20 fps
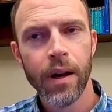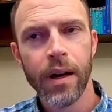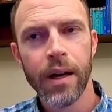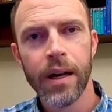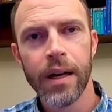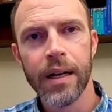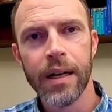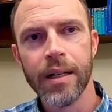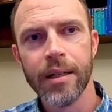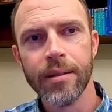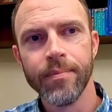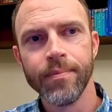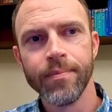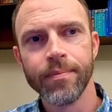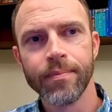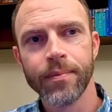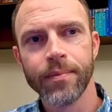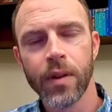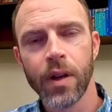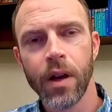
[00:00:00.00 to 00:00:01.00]

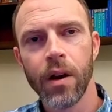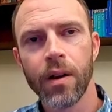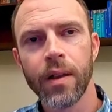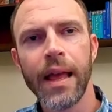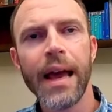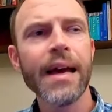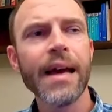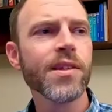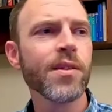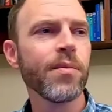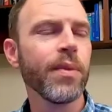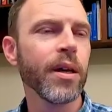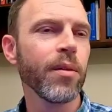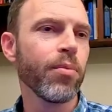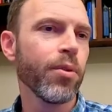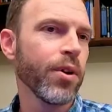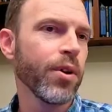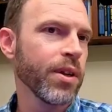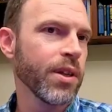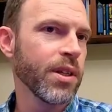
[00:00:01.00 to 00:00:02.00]
Our last big
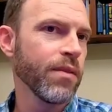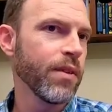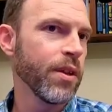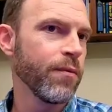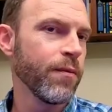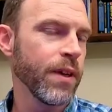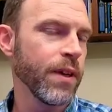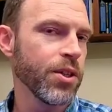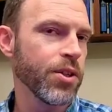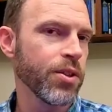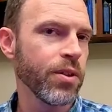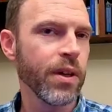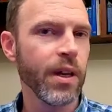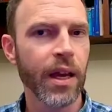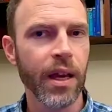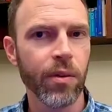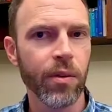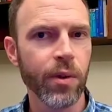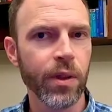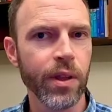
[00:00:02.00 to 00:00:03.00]
productivity feature,
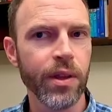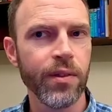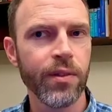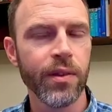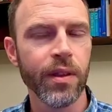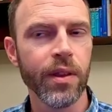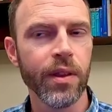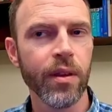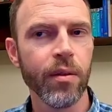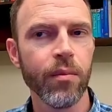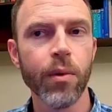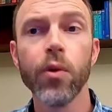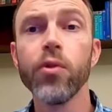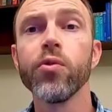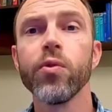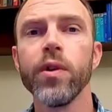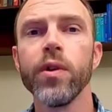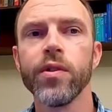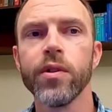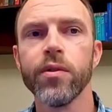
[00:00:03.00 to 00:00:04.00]
again released in the
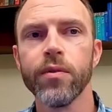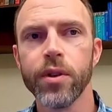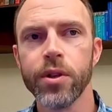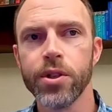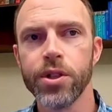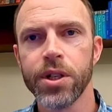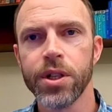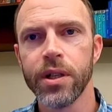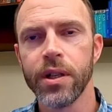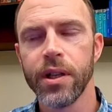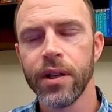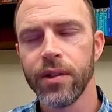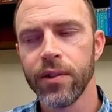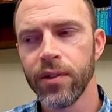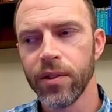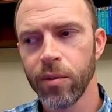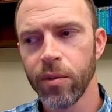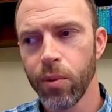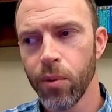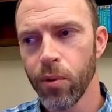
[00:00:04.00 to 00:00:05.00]
most recent version, is
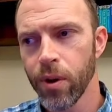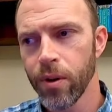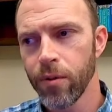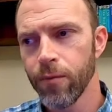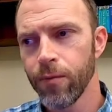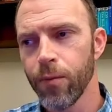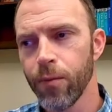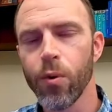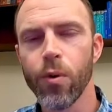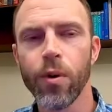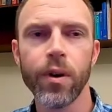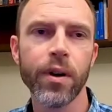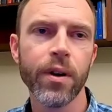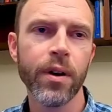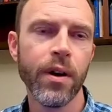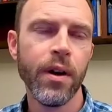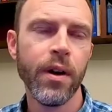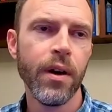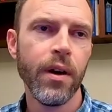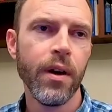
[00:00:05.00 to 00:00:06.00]
support
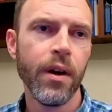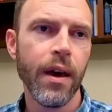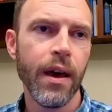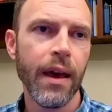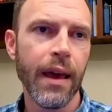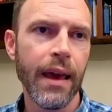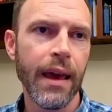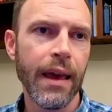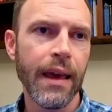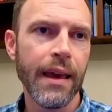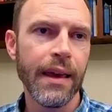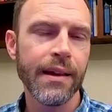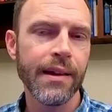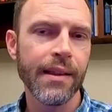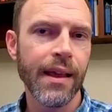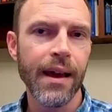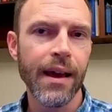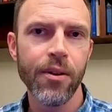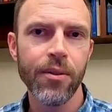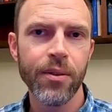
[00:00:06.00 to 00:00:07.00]
for a
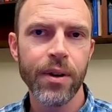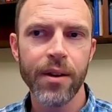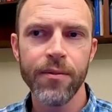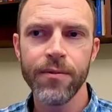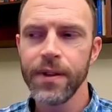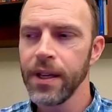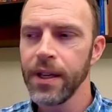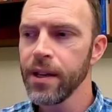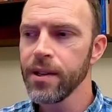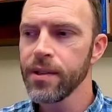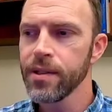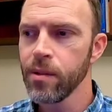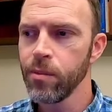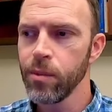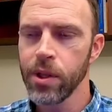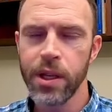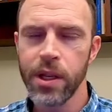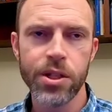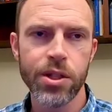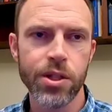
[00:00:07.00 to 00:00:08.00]
cloud FDS
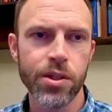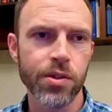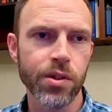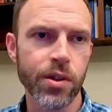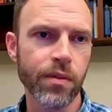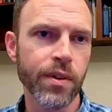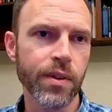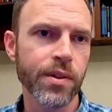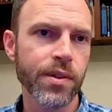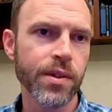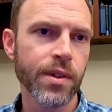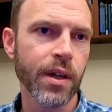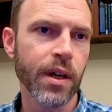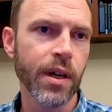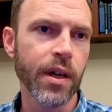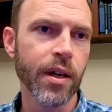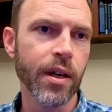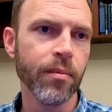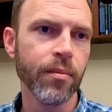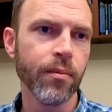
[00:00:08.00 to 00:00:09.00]
simulation service.
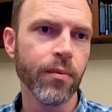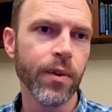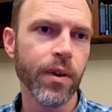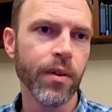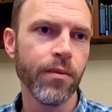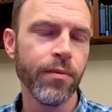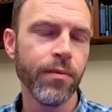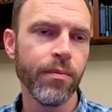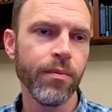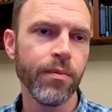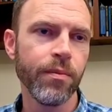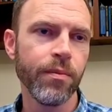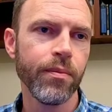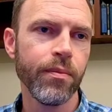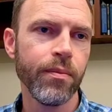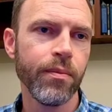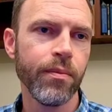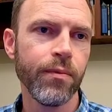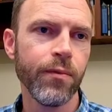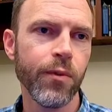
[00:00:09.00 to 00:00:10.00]
We've
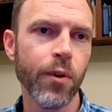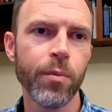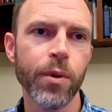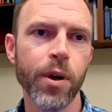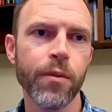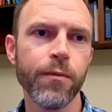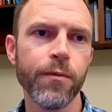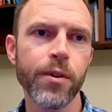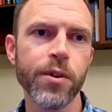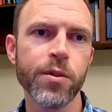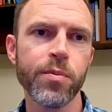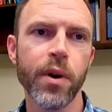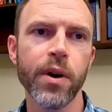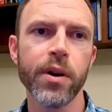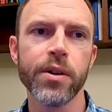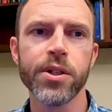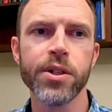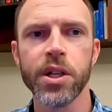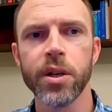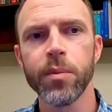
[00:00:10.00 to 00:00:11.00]
formed our first
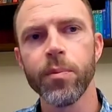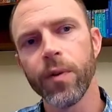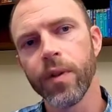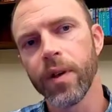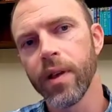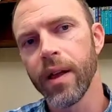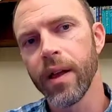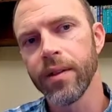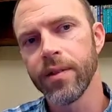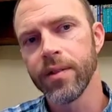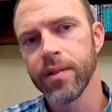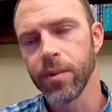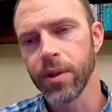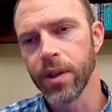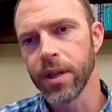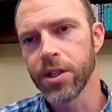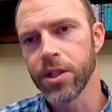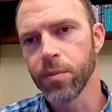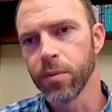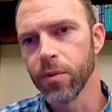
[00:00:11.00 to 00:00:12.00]
partnership with a cloud
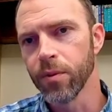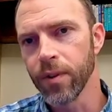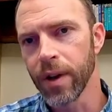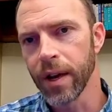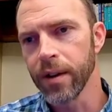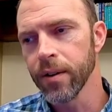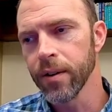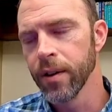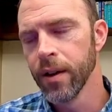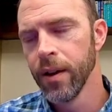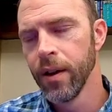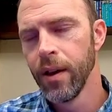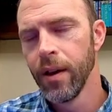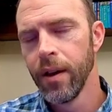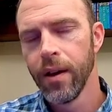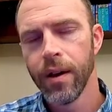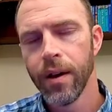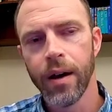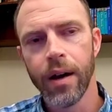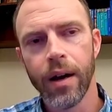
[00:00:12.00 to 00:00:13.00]
simulation provider.
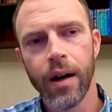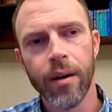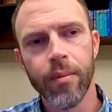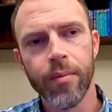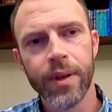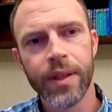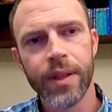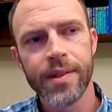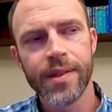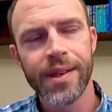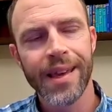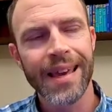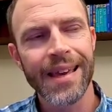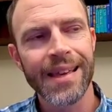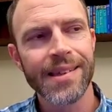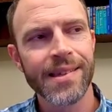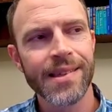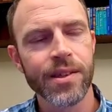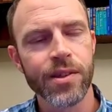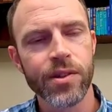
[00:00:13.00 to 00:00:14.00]
In this
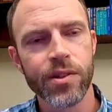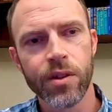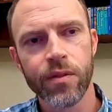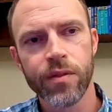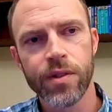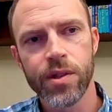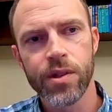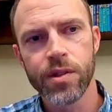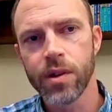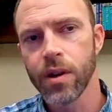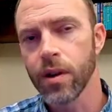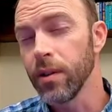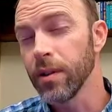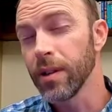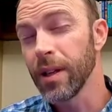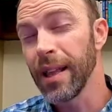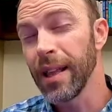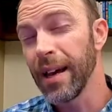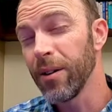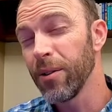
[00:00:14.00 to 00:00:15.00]
case, the service is called
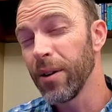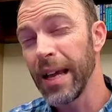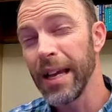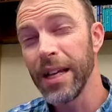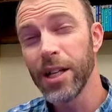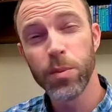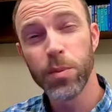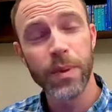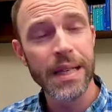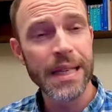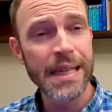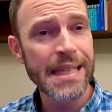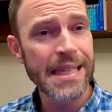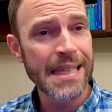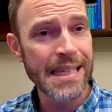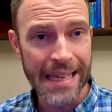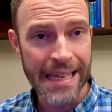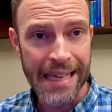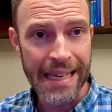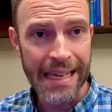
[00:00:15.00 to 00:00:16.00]
Cloud
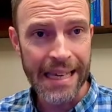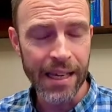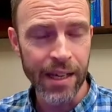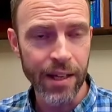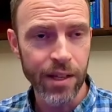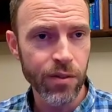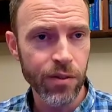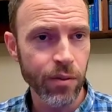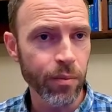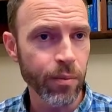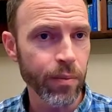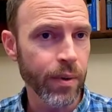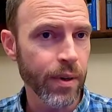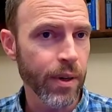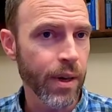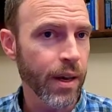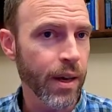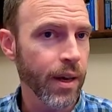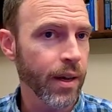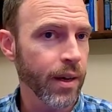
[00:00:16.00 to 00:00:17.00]
HPC, and it's from
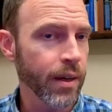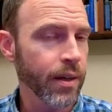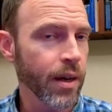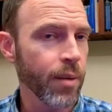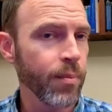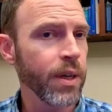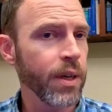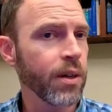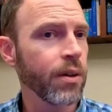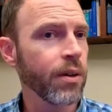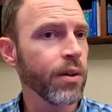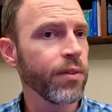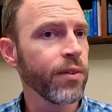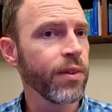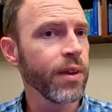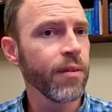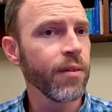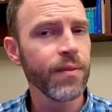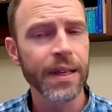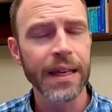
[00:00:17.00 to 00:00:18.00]
a company called
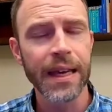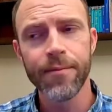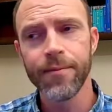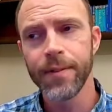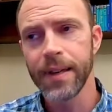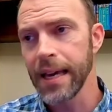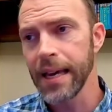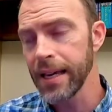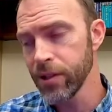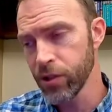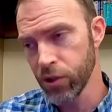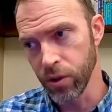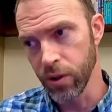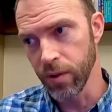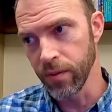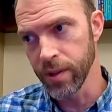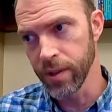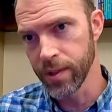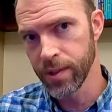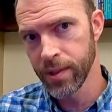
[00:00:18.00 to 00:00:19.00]
CFD FEA
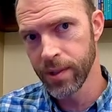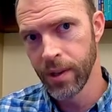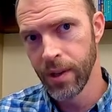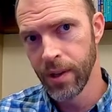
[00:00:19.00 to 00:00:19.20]
Service,